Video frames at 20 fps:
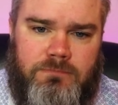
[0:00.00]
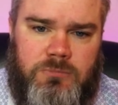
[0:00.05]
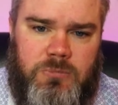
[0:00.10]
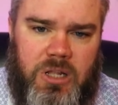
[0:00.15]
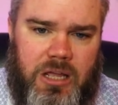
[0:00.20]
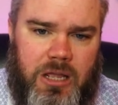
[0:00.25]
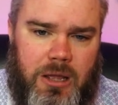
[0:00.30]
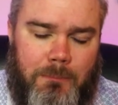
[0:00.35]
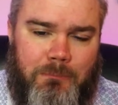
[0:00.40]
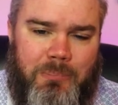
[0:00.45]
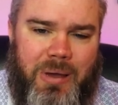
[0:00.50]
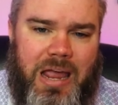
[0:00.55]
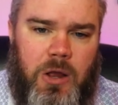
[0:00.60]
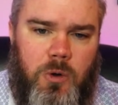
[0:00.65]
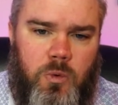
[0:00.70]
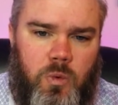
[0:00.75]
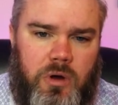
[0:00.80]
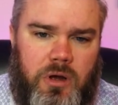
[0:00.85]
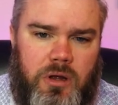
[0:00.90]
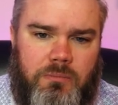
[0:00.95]
like a
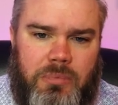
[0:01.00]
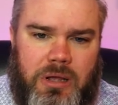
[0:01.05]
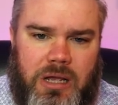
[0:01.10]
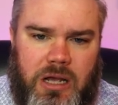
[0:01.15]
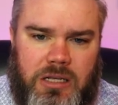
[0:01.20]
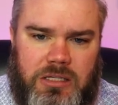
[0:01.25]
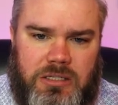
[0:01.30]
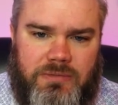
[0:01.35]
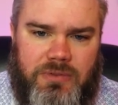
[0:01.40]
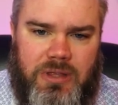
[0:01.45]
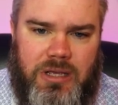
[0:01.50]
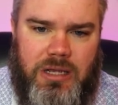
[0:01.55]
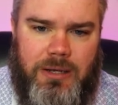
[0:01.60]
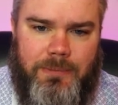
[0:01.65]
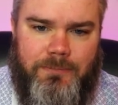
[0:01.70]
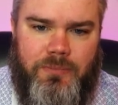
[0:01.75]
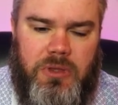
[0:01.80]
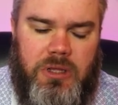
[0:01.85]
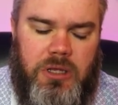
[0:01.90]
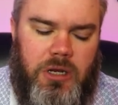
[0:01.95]
bank would, because of
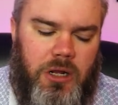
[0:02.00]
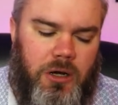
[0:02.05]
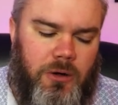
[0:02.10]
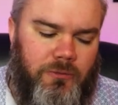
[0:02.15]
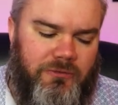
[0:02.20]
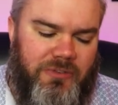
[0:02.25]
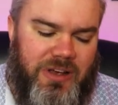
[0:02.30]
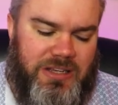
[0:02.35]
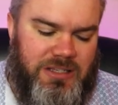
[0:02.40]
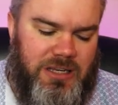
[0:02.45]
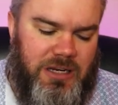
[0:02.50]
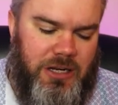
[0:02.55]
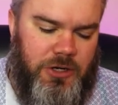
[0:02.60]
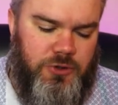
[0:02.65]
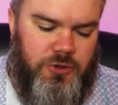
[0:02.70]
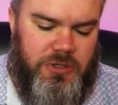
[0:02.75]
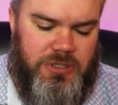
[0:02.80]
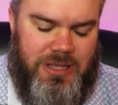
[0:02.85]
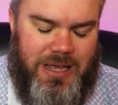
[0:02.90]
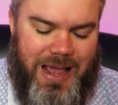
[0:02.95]
the vested
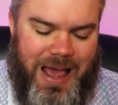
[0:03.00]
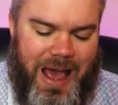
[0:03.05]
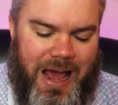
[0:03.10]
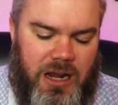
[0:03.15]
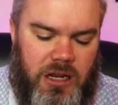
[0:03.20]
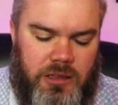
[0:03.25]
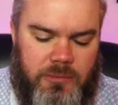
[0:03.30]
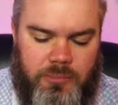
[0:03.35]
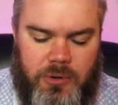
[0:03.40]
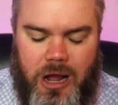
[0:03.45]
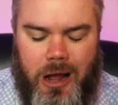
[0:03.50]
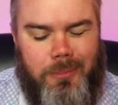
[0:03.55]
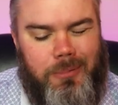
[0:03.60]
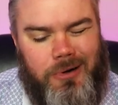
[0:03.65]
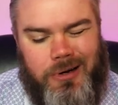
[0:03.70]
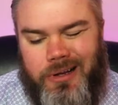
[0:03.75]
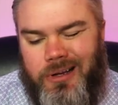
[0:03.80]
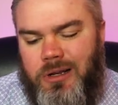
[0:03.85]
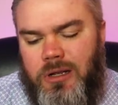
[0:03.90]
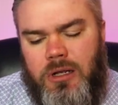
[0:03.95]
interest they had in the
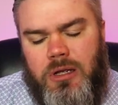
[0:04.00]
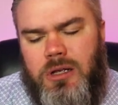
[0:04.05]
property.